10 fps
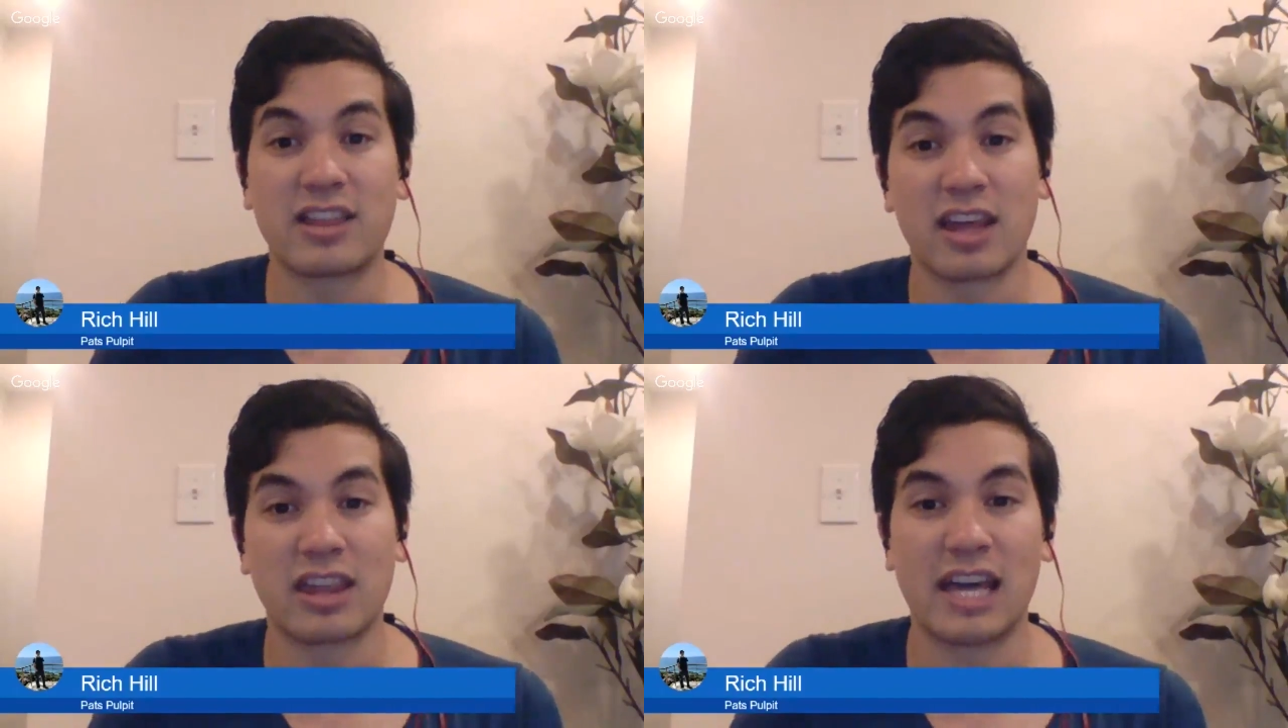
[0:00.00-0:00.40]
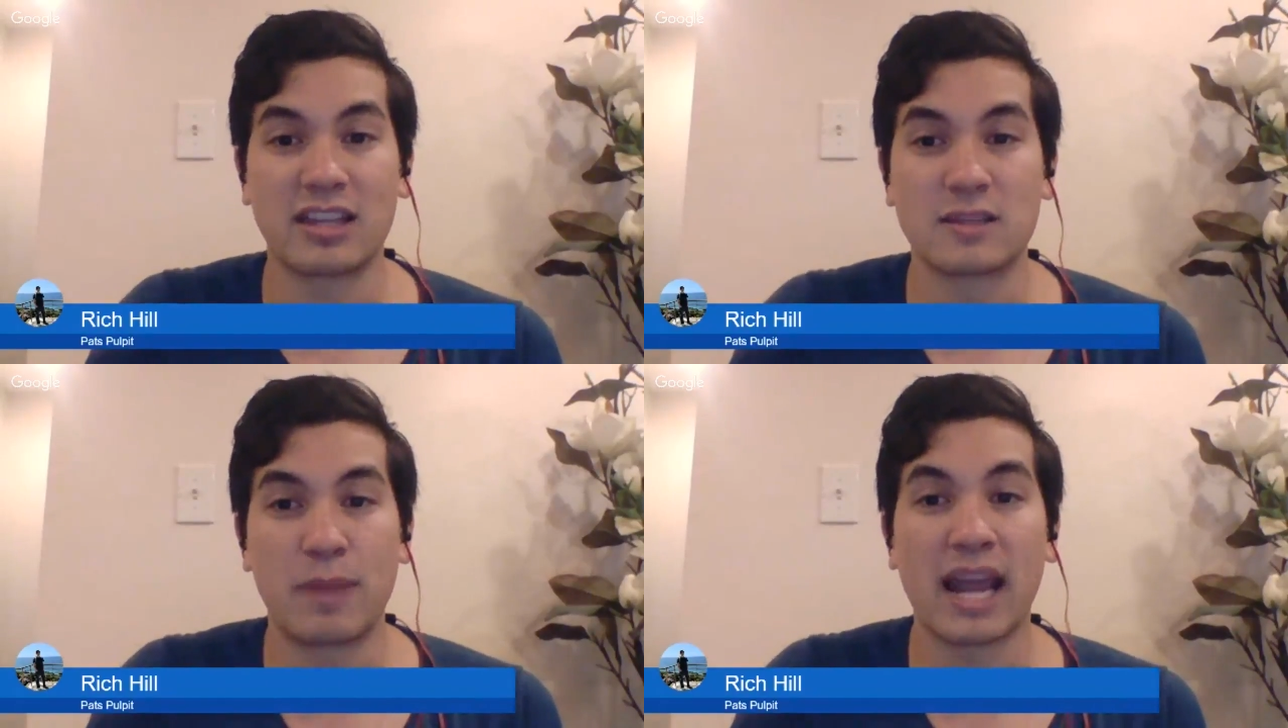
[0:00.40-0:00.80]
And I think
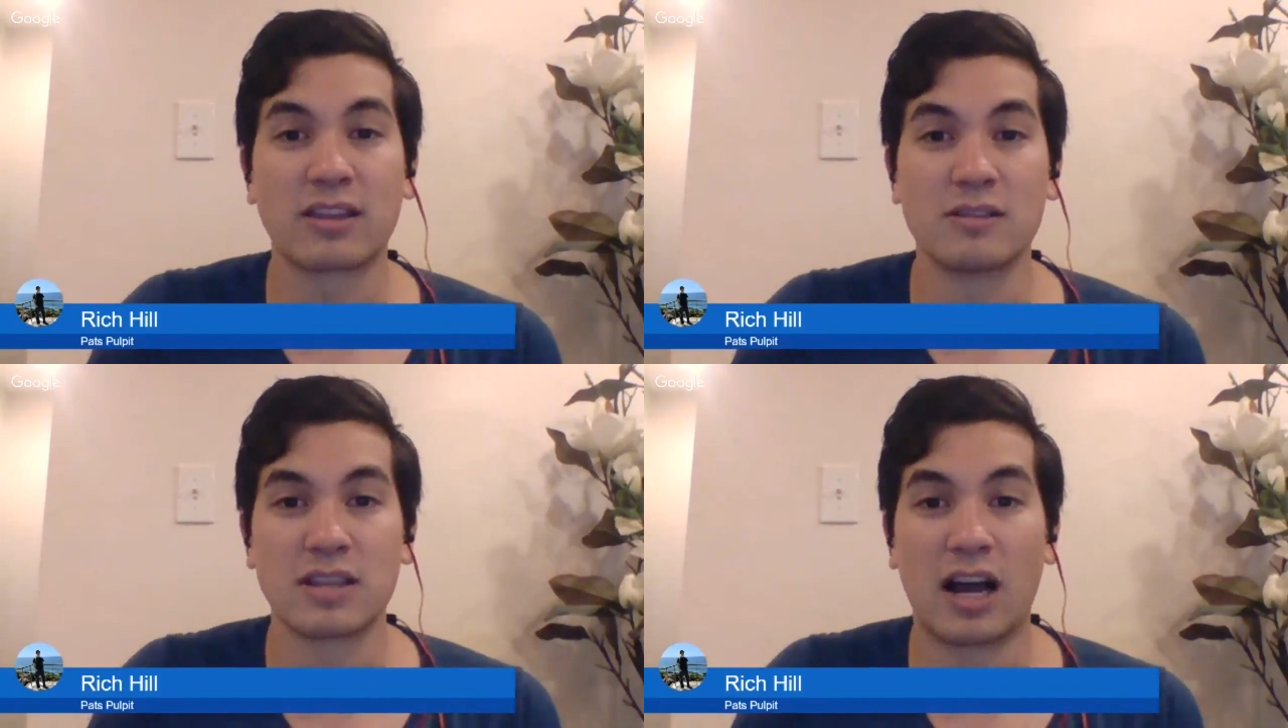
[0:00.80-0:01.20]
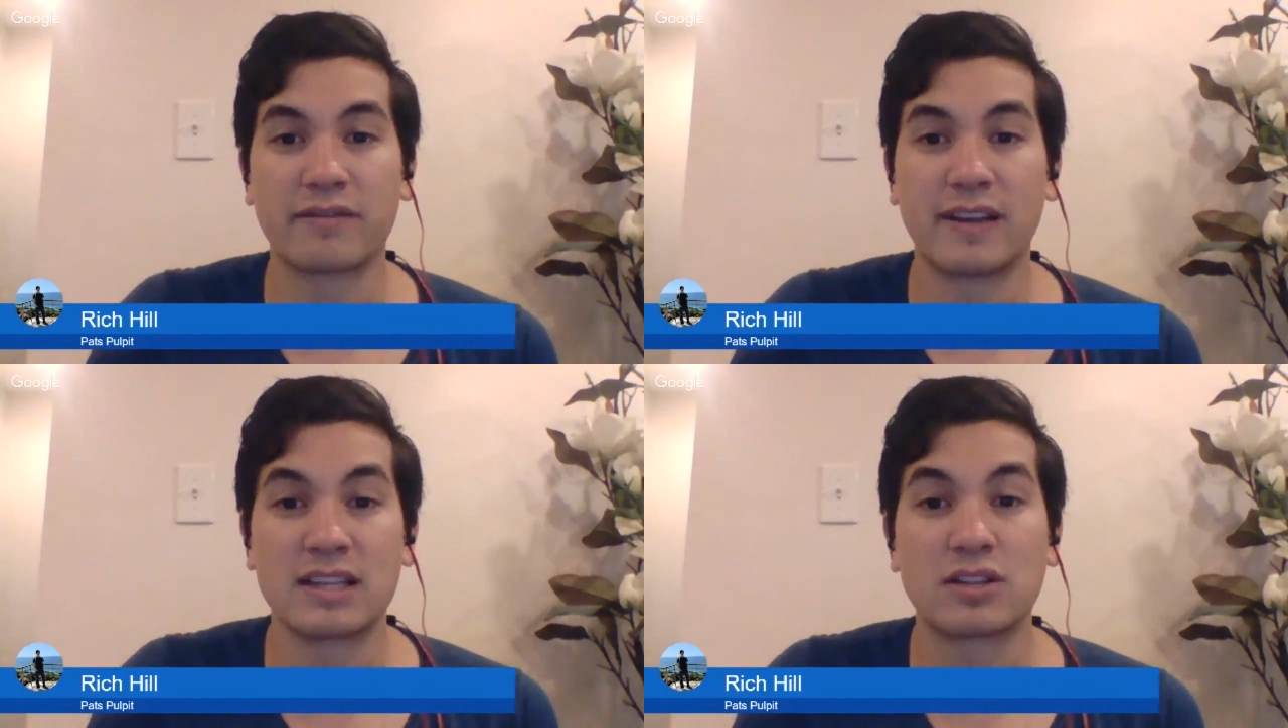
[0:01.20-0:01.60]
that this Panthers
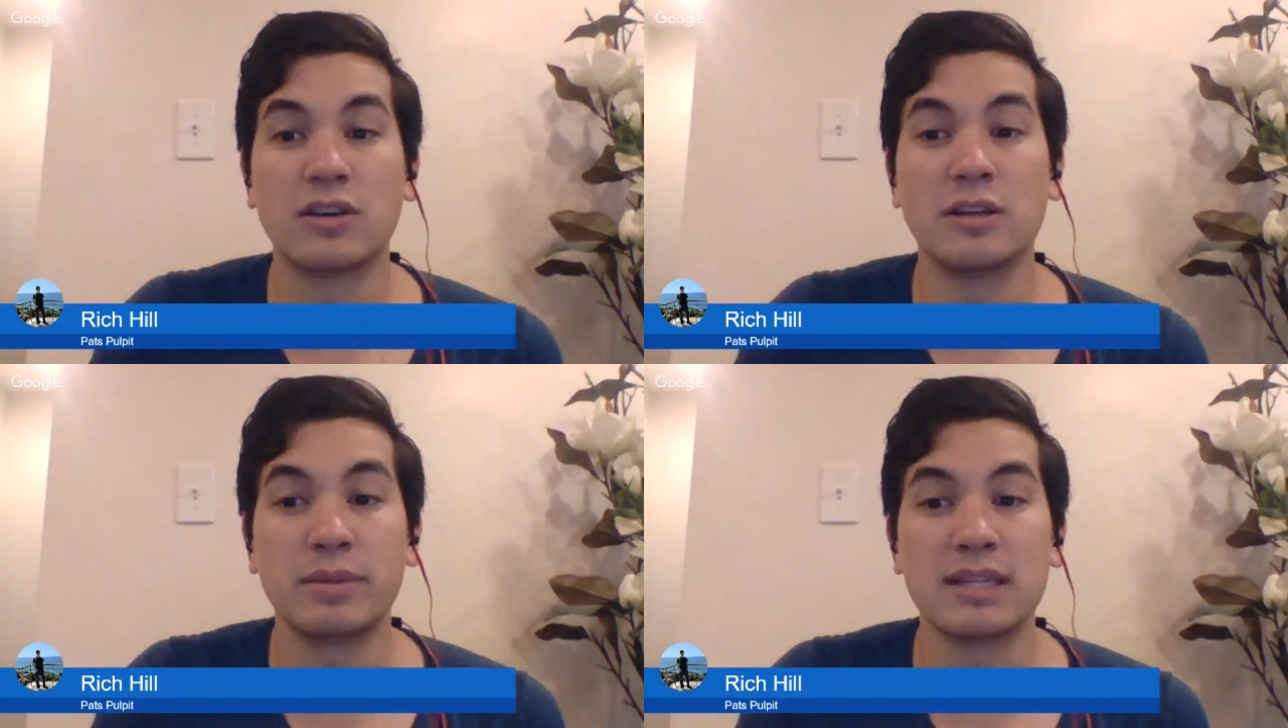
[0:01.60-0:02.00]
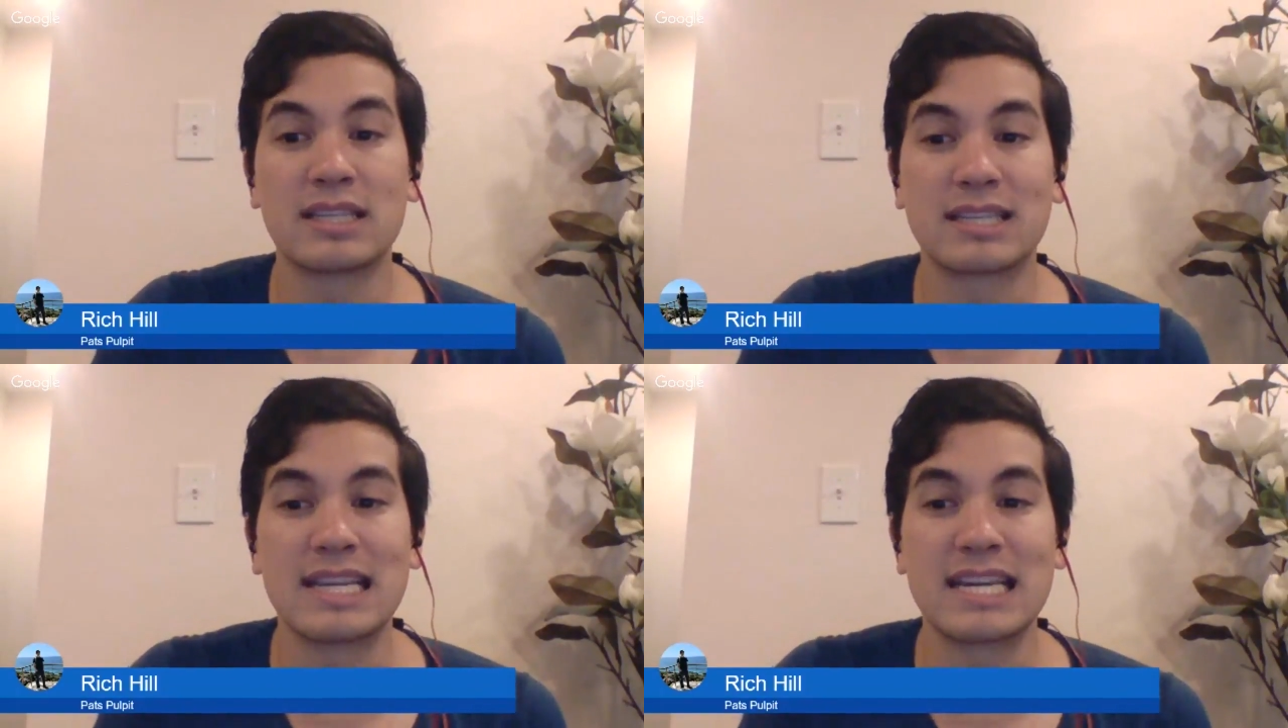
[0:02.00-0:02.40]
offense could
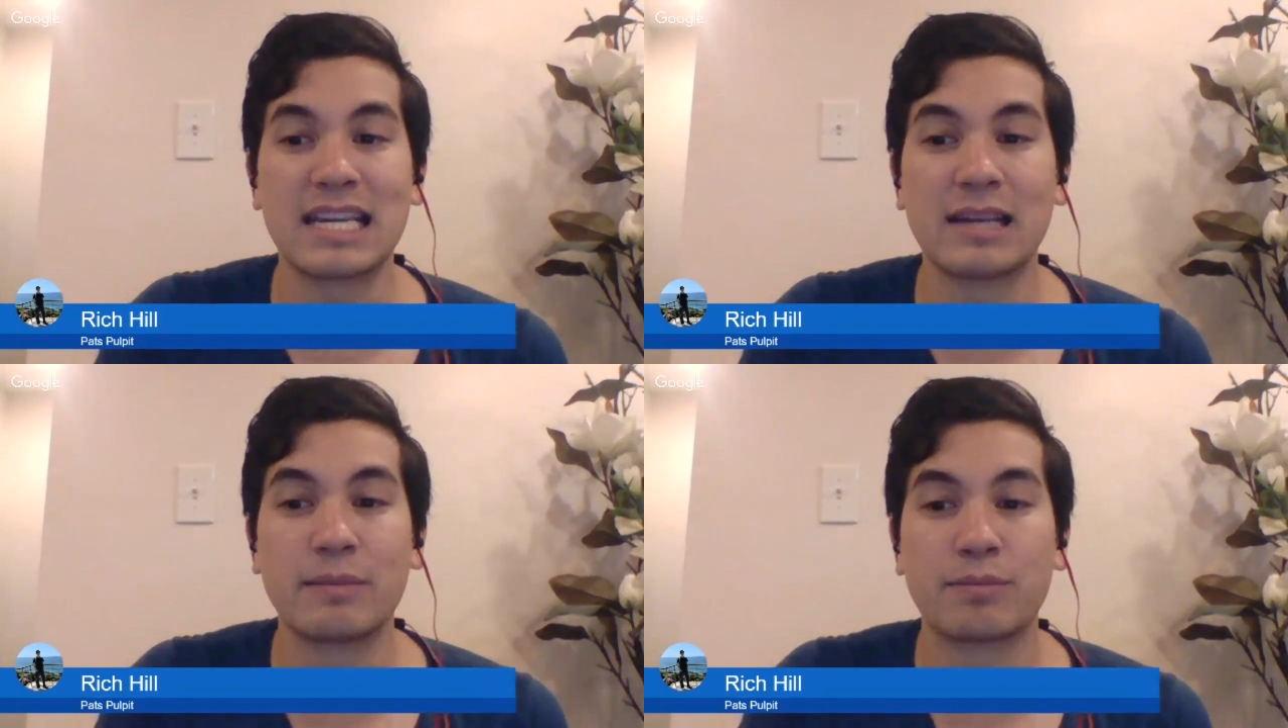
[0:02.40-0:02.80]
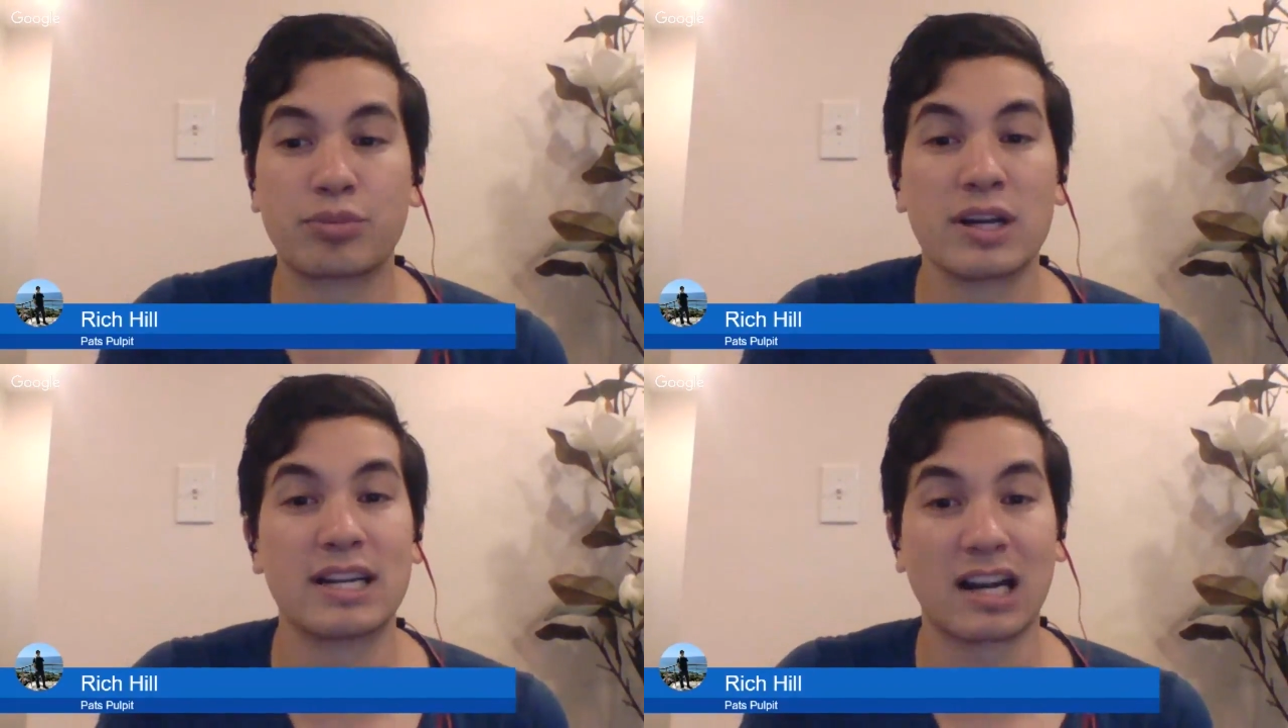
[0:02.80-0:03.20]
be sneaky
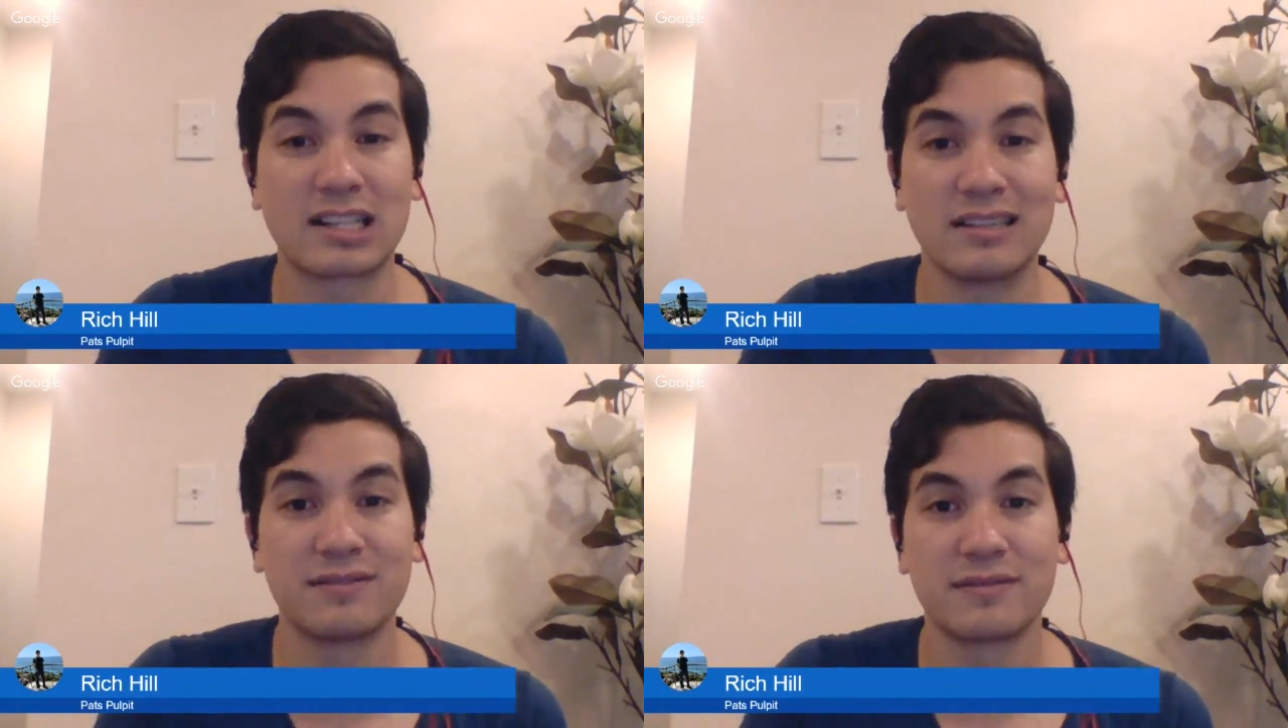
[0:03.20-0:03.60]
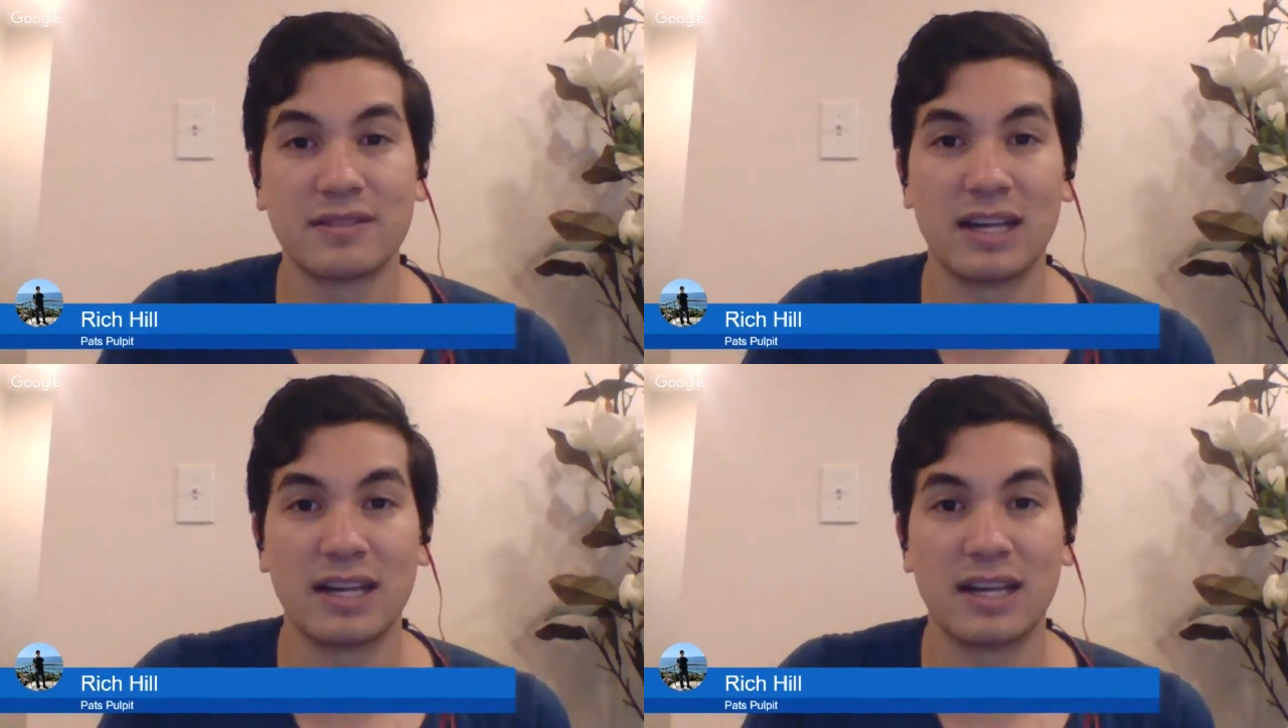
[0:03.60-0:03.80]
productive